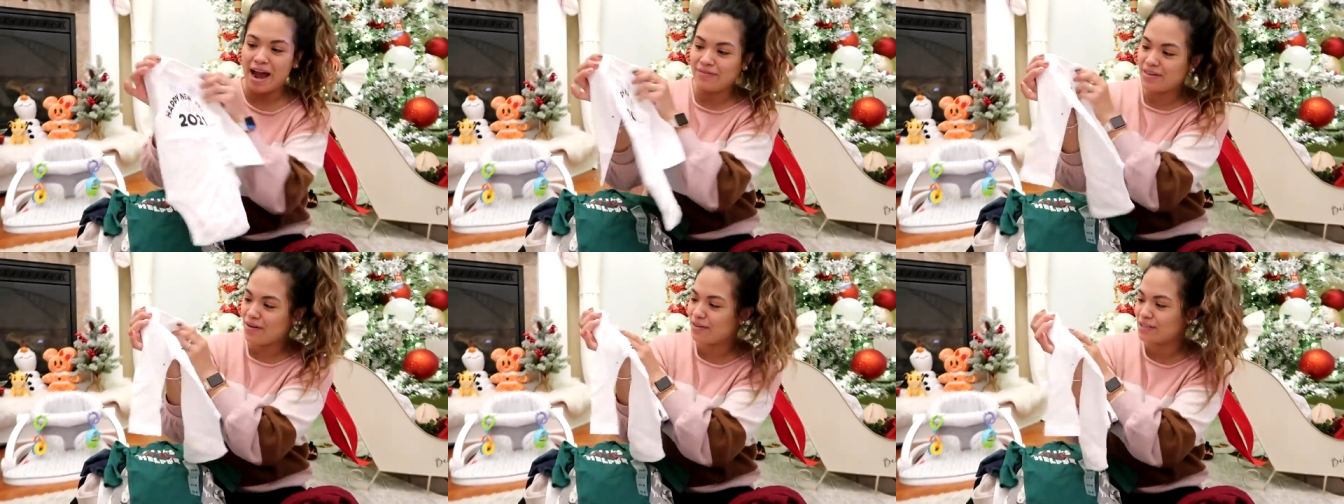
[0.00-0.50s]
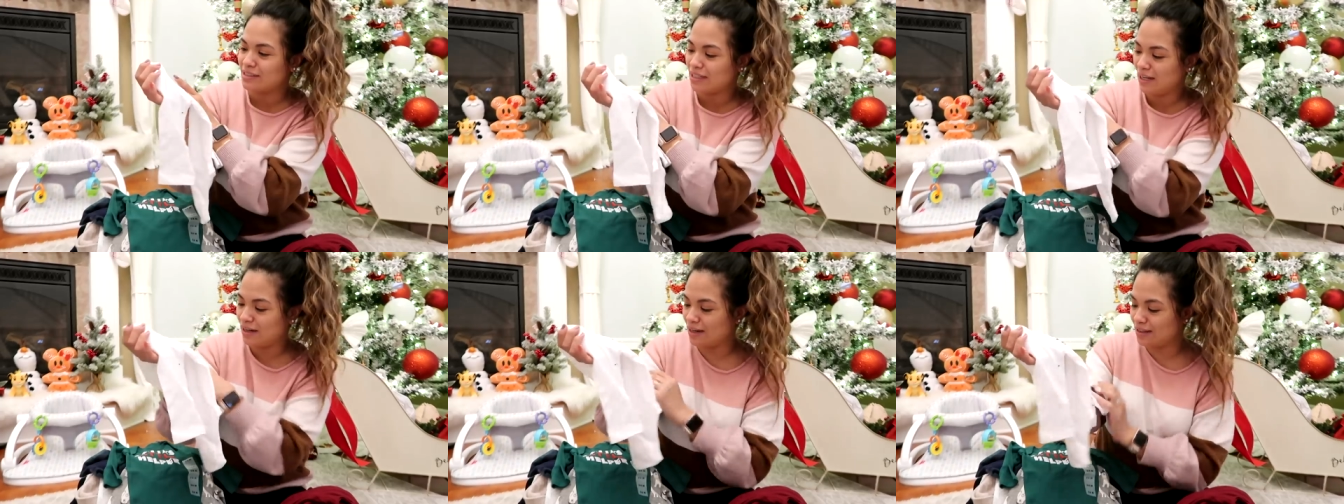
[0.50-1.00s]
I've never
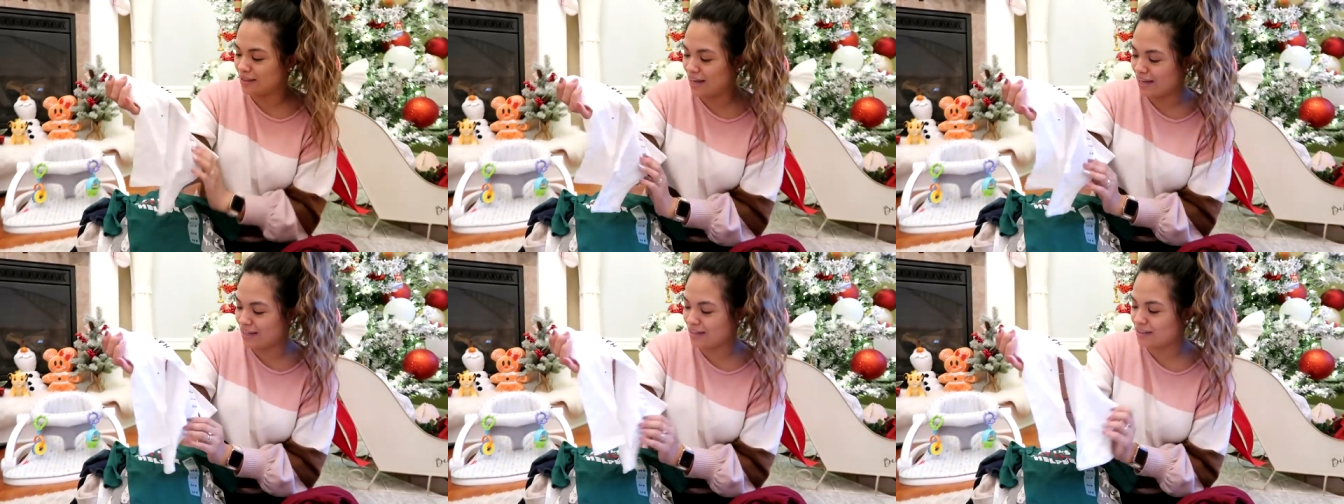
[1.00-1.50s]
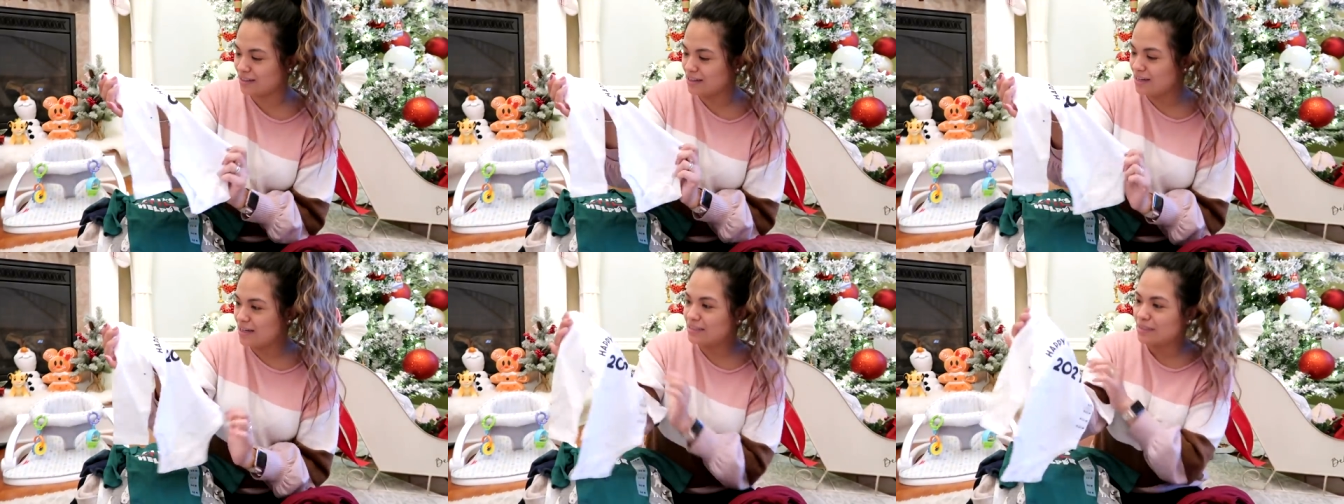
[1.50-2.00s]
seen like
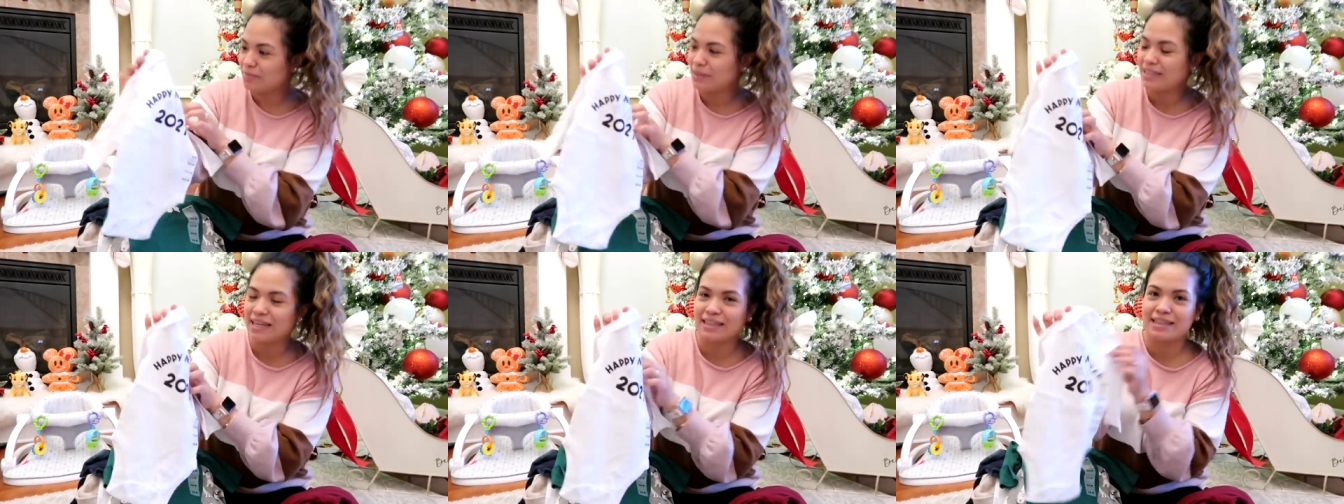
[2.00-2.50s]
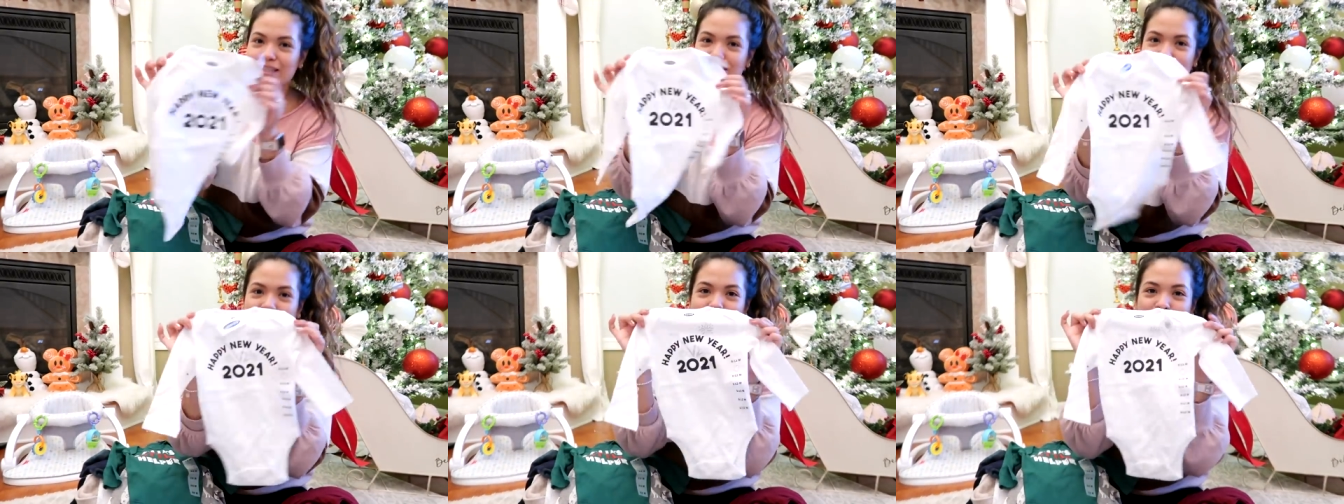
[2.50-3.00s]
something like
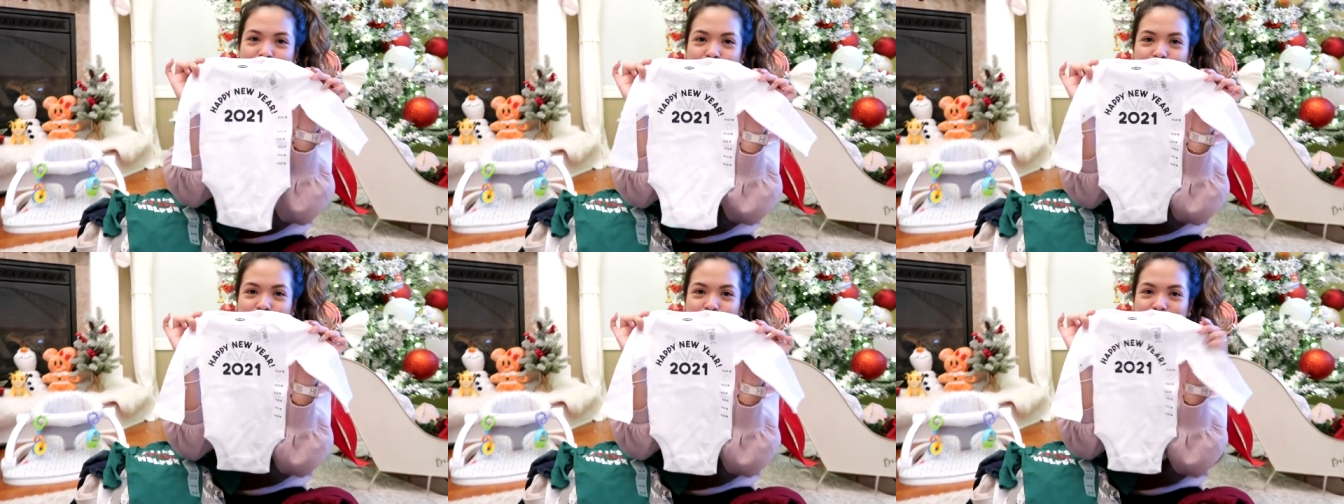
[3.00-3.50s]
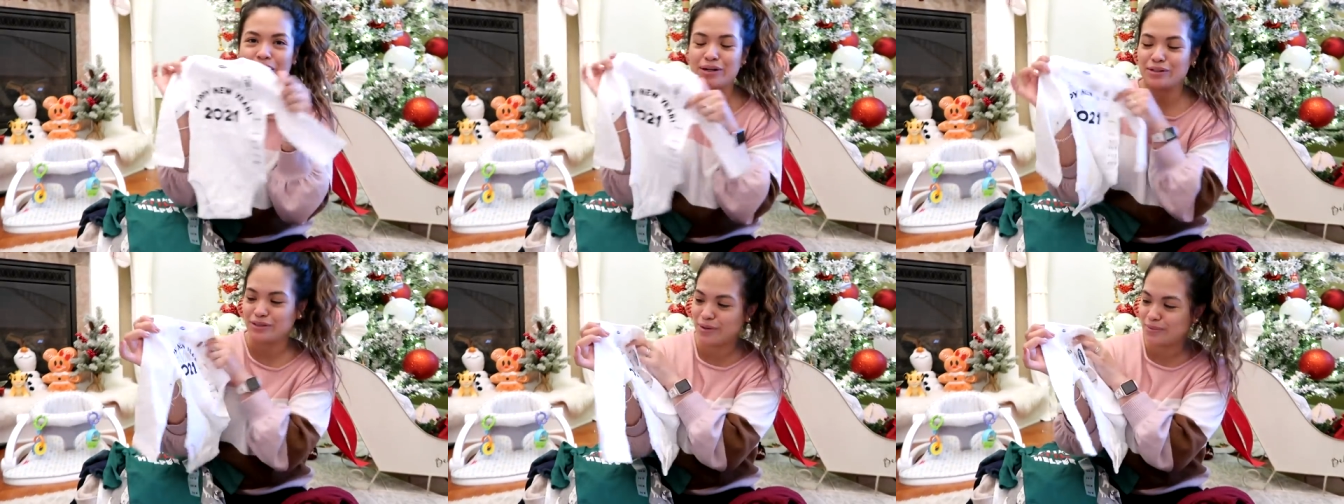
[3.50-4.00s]
this cute for New
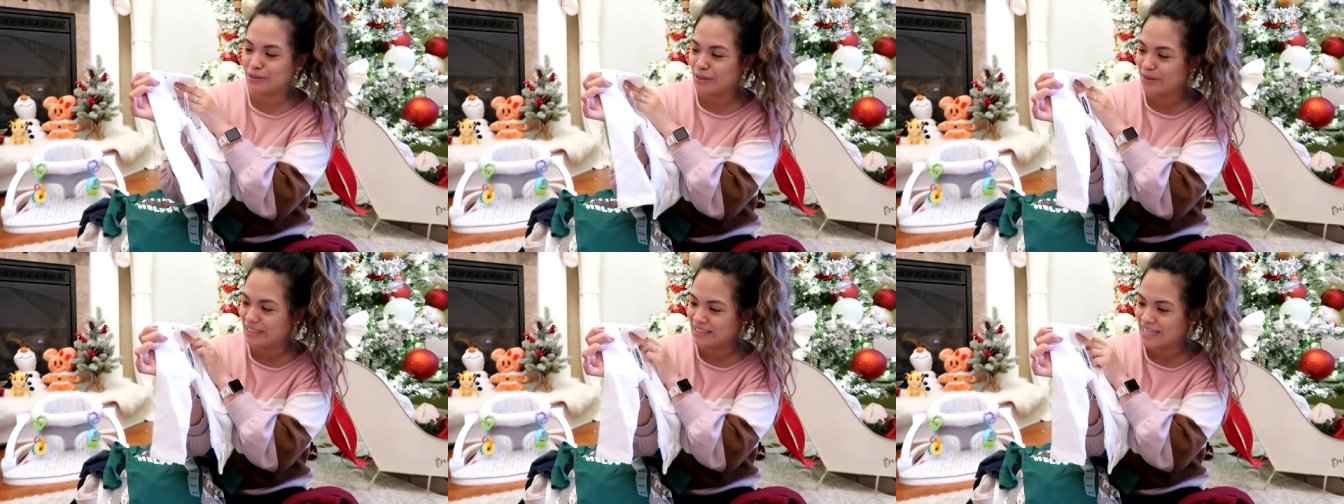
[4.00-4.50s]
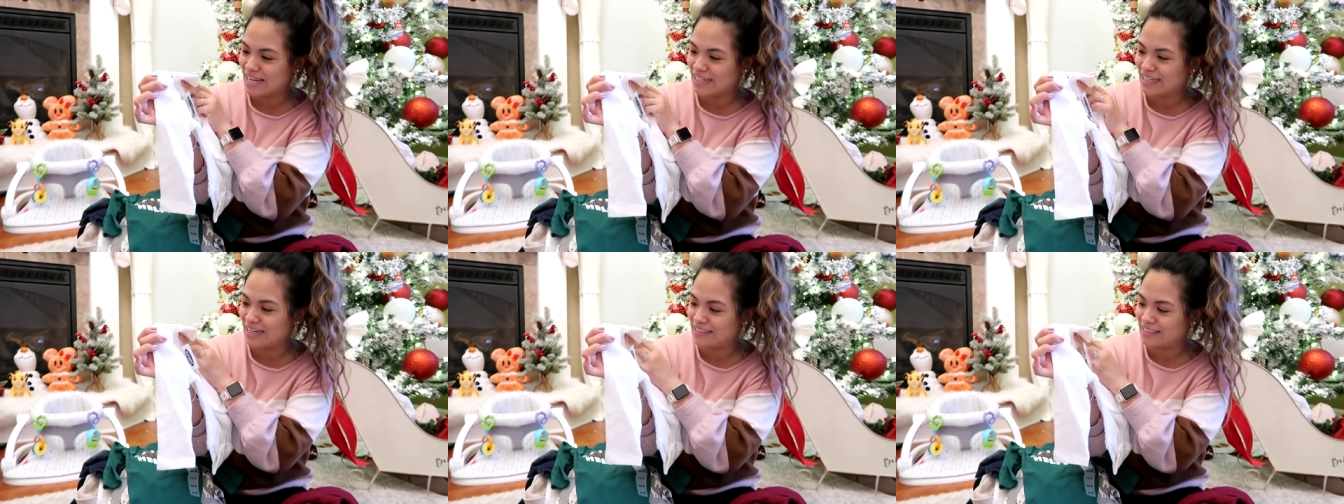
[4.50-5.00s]
Year. So I'm so
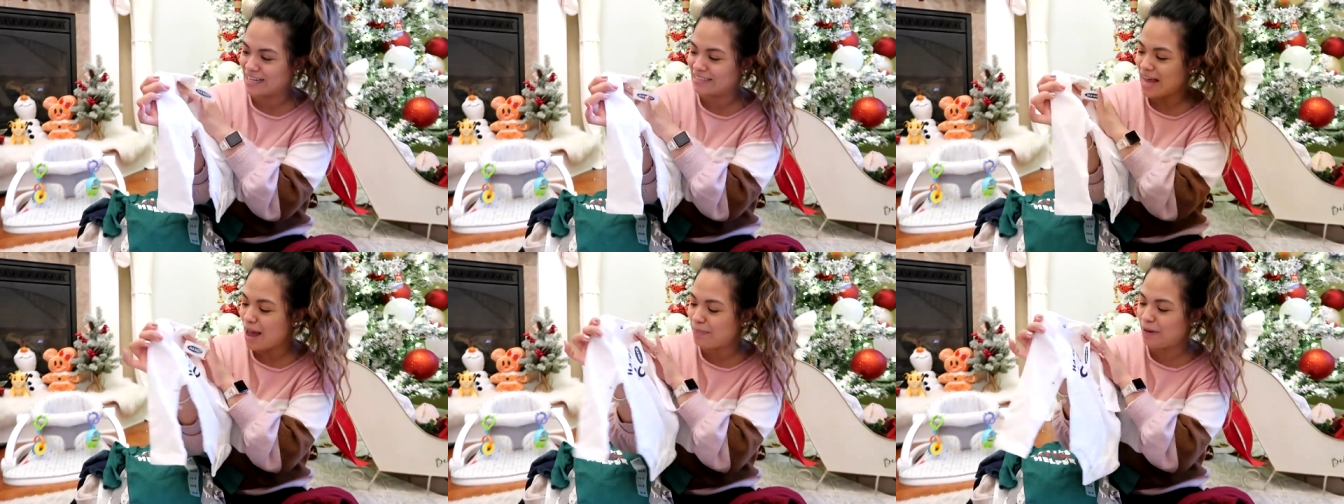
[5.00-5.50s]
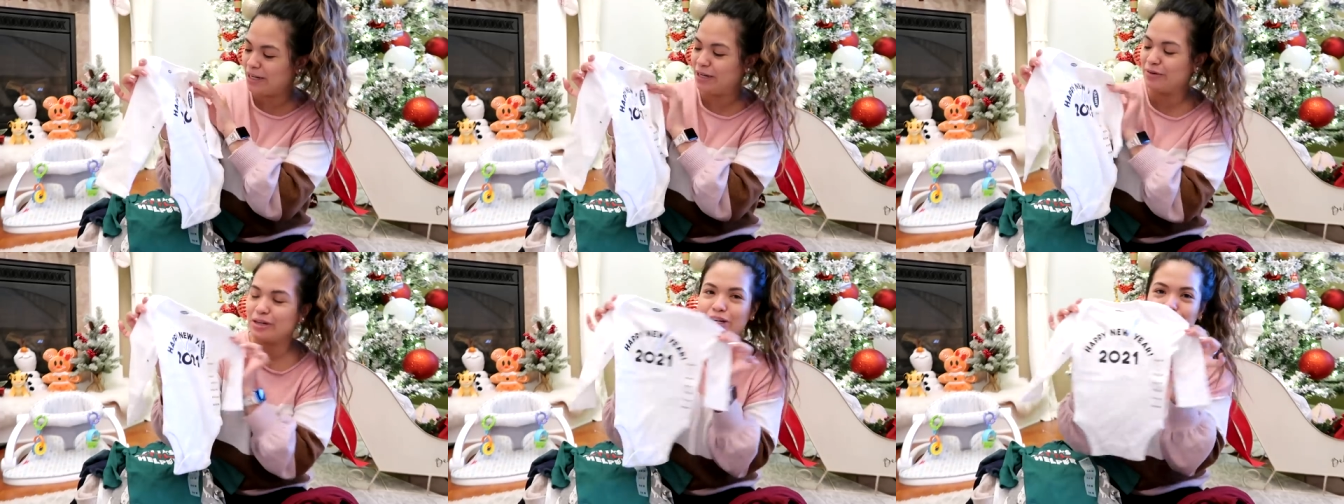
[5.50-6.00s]
excited. It says, Happy
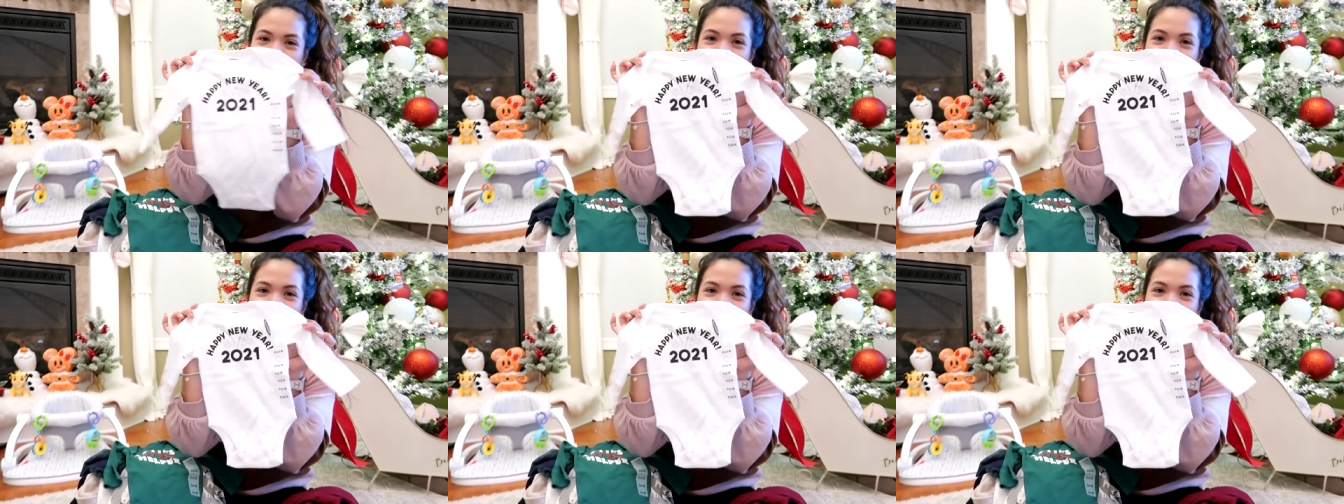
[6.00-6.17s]
New Year